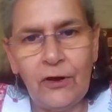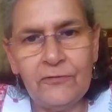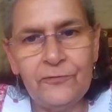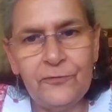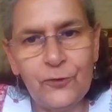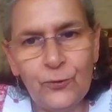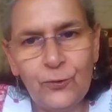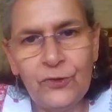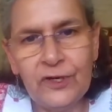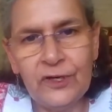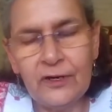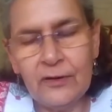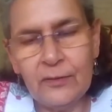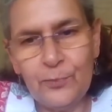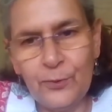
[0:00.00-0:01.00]
of
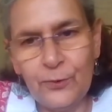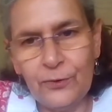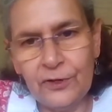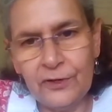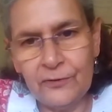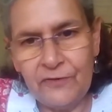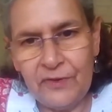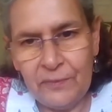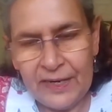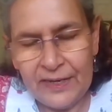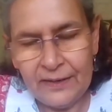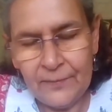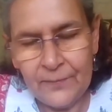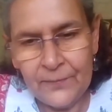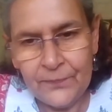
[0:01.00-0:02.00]
rural poor
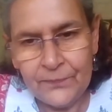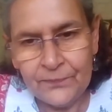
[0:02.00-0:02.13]
women